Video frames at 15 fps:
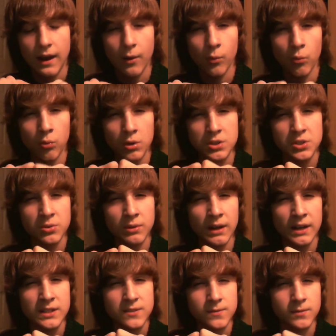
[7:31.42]
what you
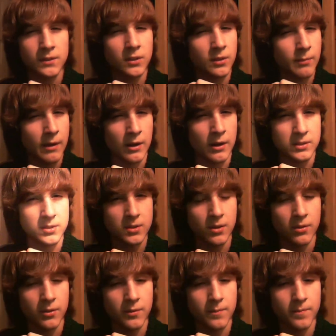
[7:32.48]
guys feel about each
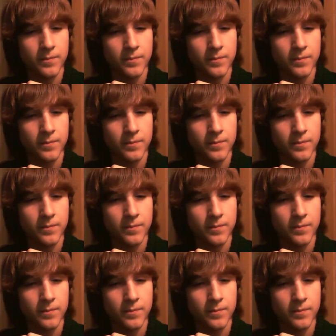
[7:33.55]
other,